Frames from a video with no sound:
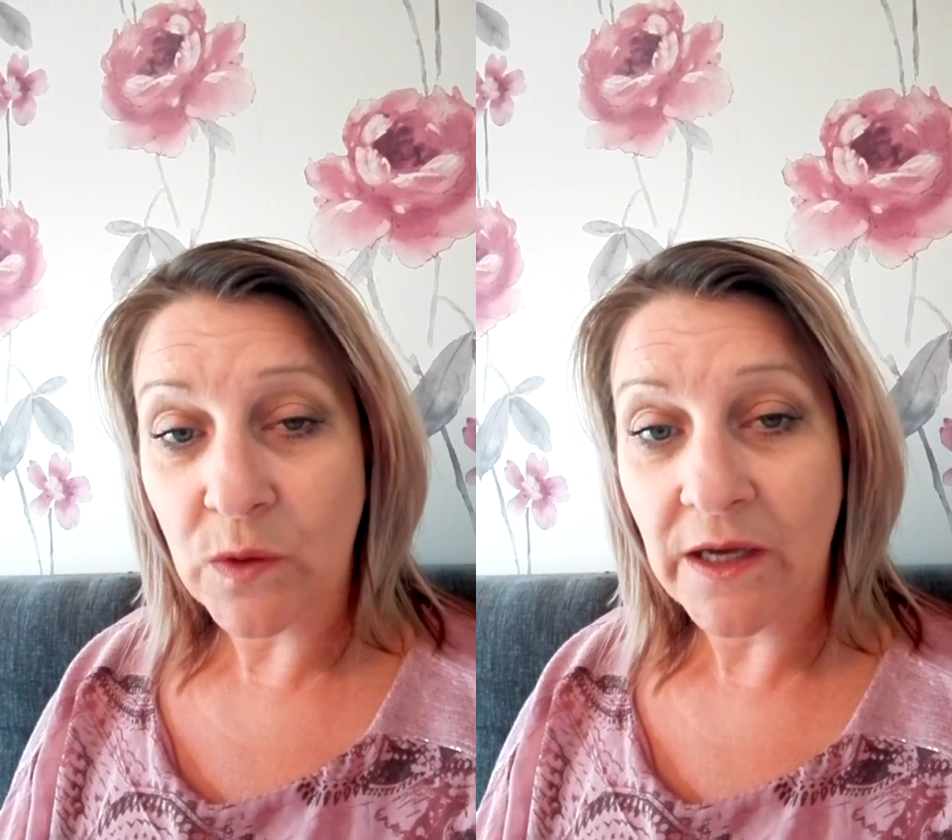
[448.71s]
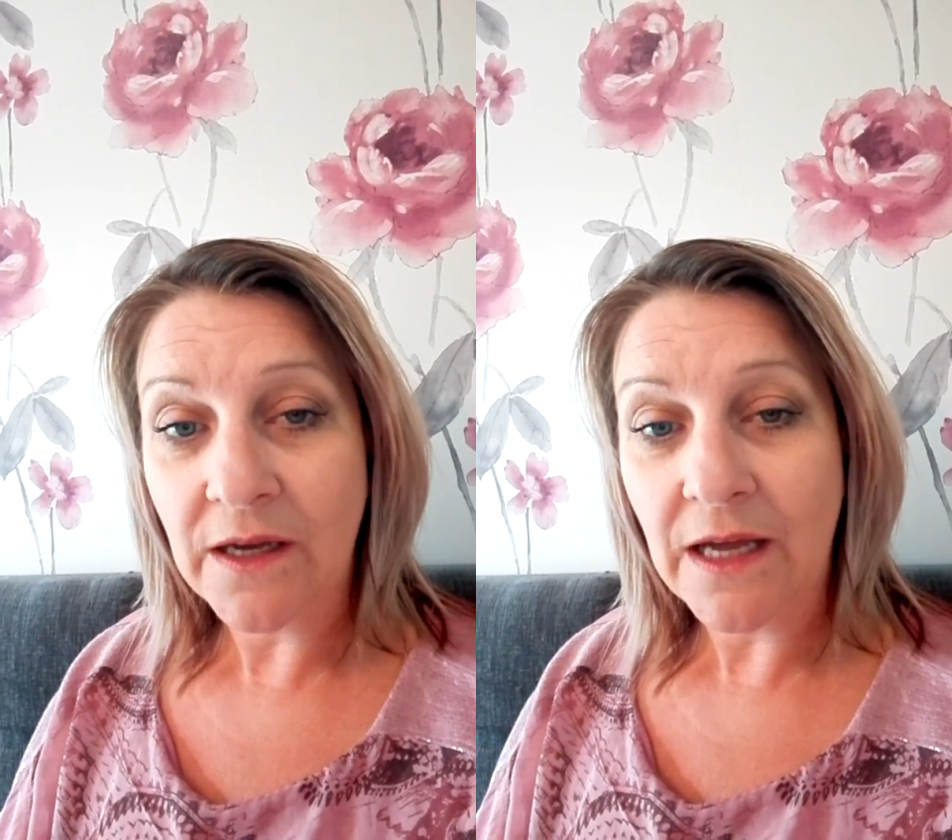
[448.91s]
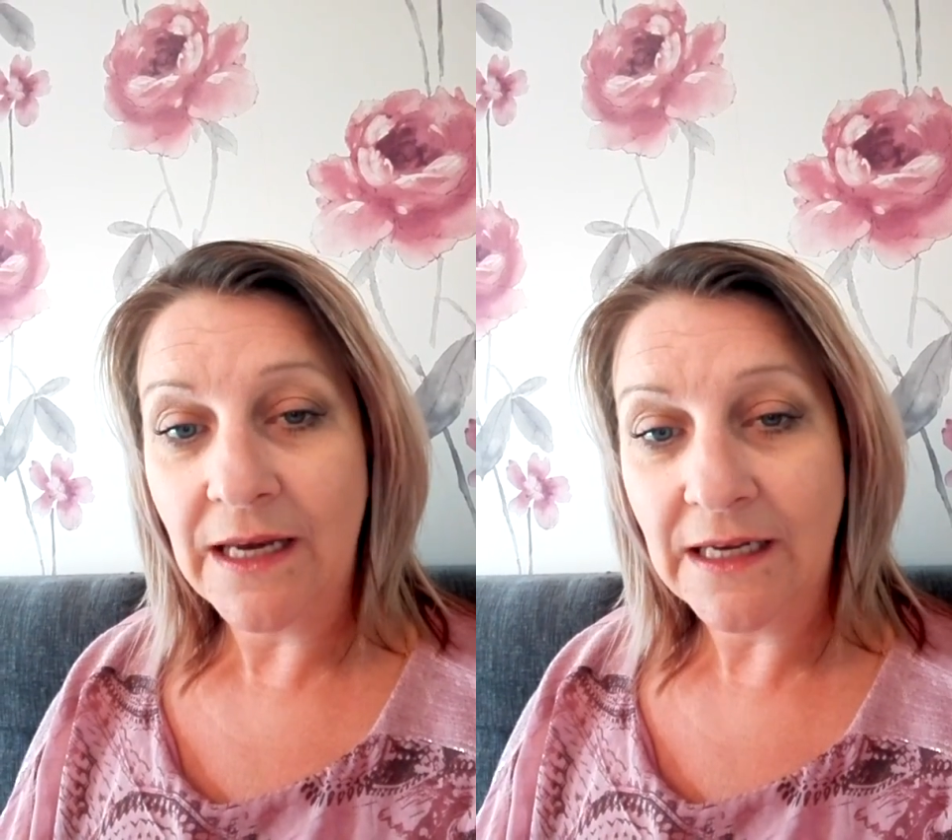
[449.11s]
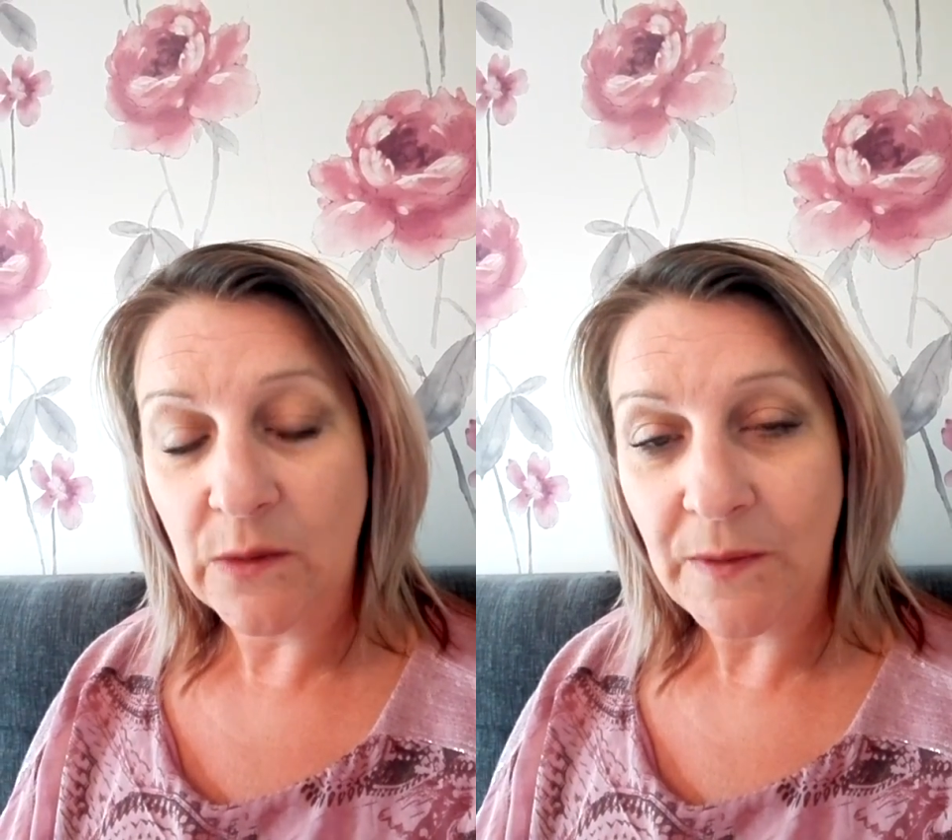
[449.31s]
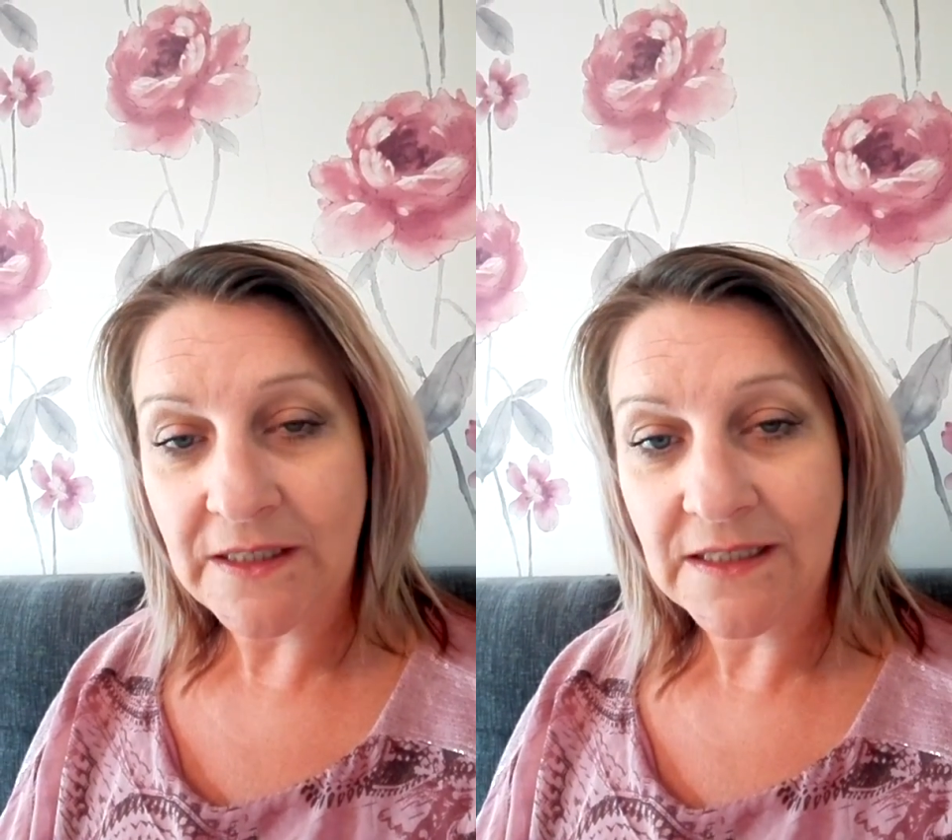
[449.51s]
work a
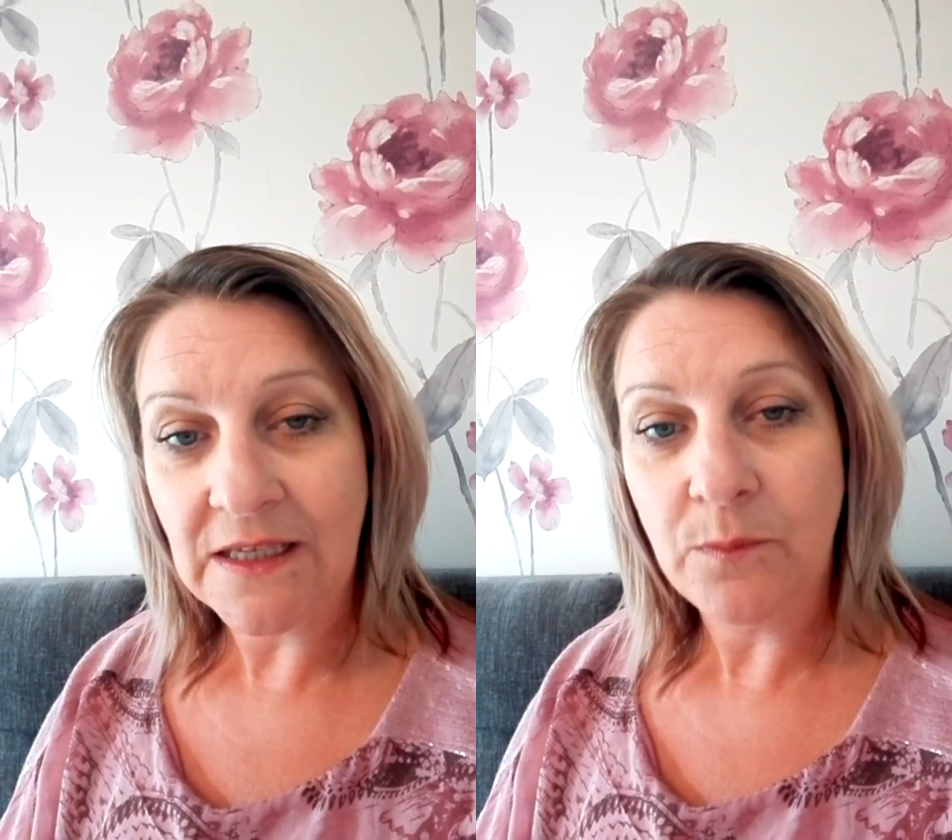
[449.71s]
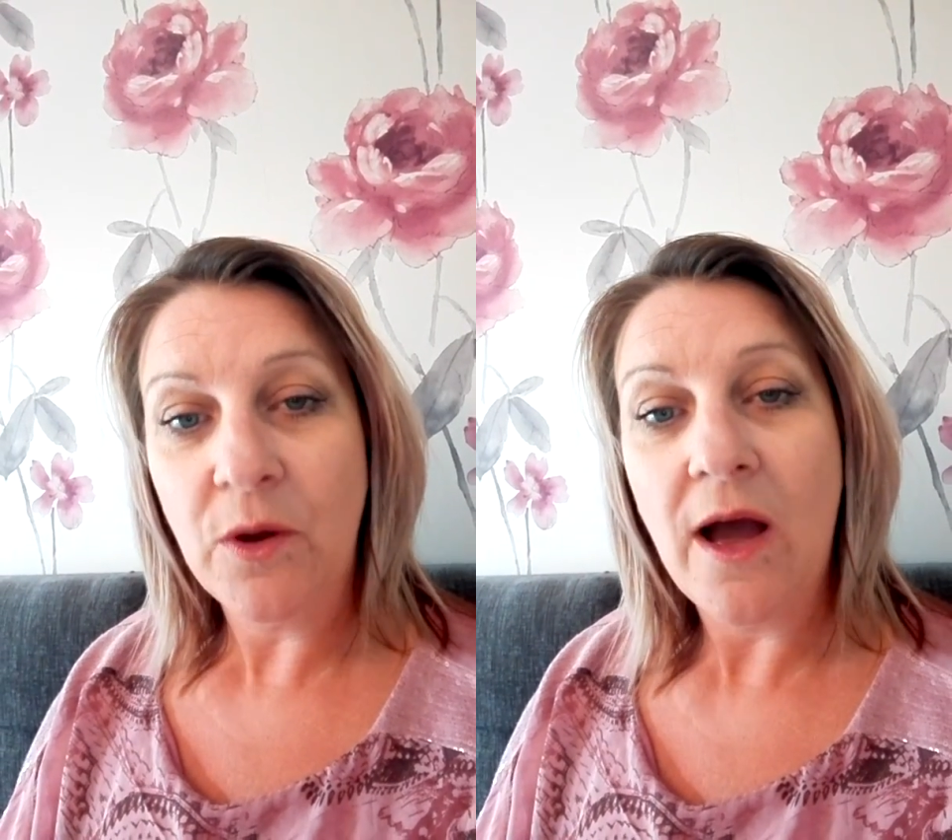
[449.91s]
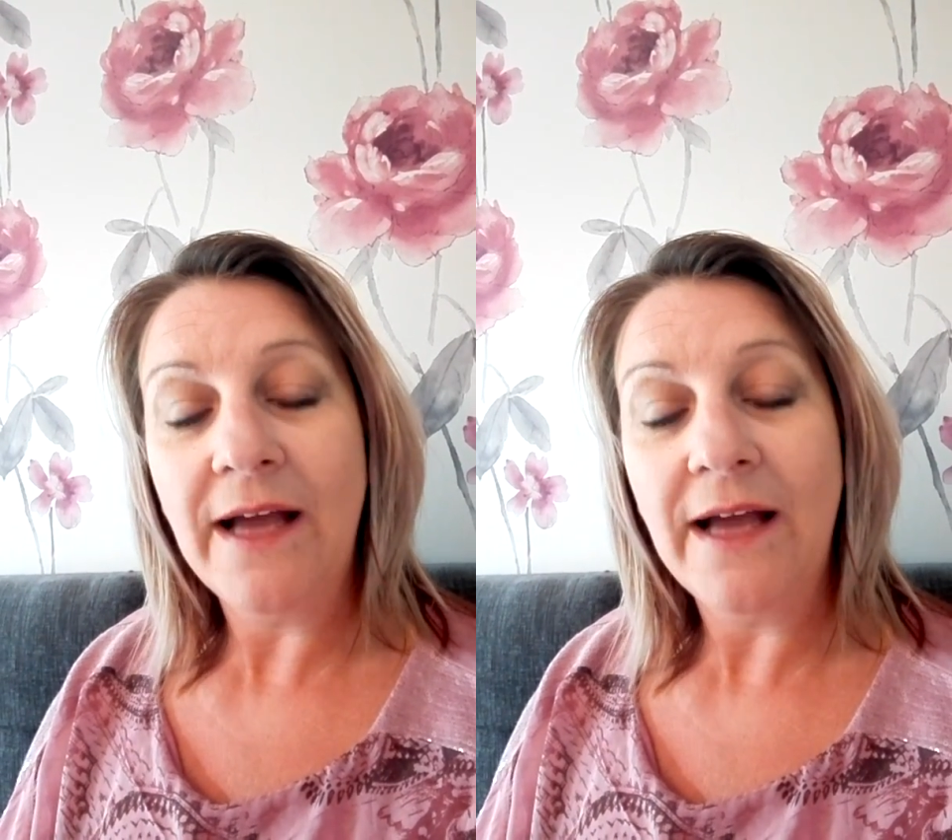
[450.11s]
little bit deeper